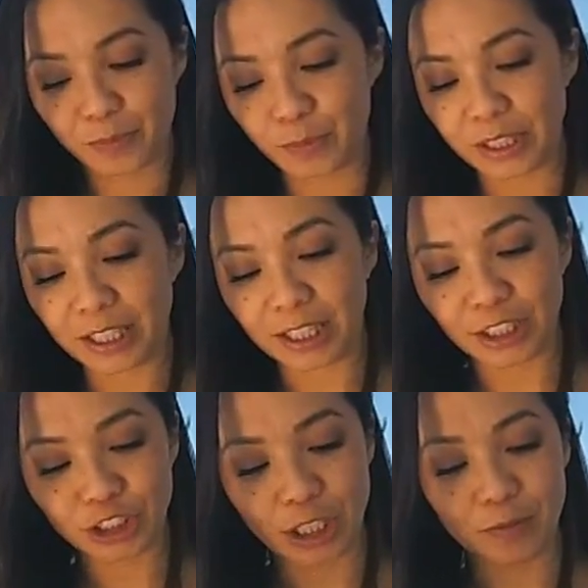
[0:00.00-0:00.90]
be kind
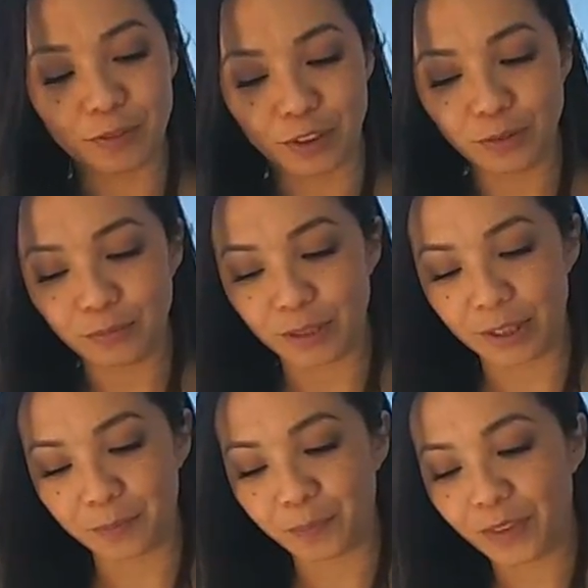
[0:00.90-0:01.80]
of shameful,
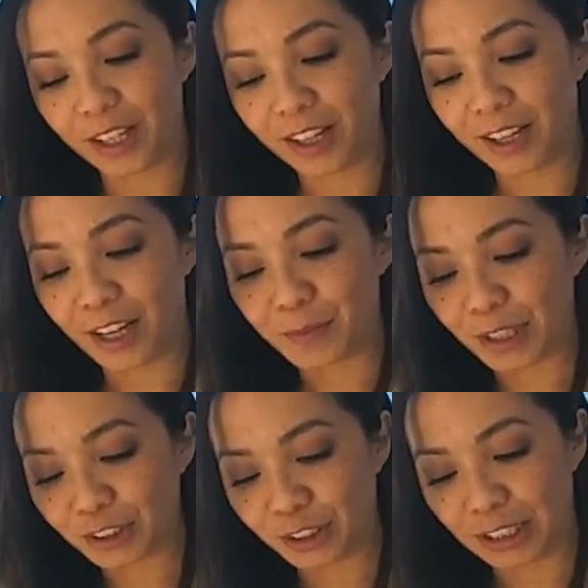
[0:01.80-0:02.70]
but I'm
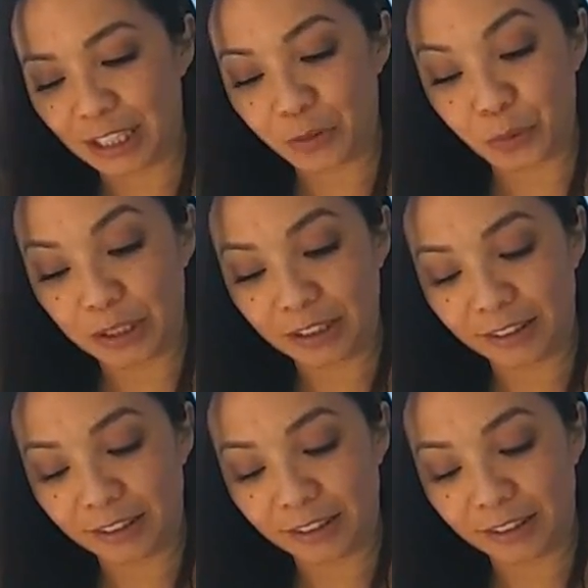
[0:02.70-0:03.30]
actually kind of weak.